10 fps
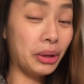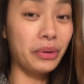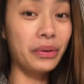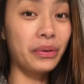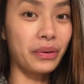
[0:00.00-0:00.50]

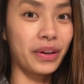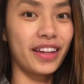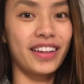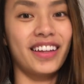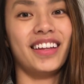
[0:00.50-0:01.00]
Whew,
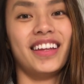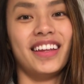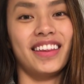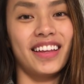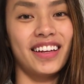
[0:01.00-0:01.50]

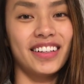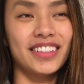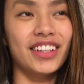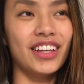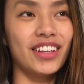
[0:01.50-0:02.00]
that
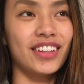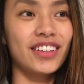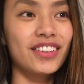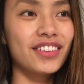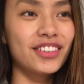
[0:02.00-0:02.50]
is a
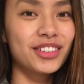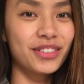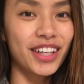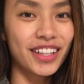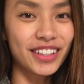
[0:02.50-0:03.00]
huge
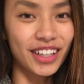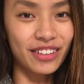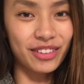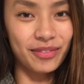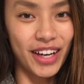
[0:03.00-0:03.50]
weight
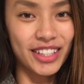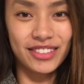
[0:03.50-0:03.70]
off of my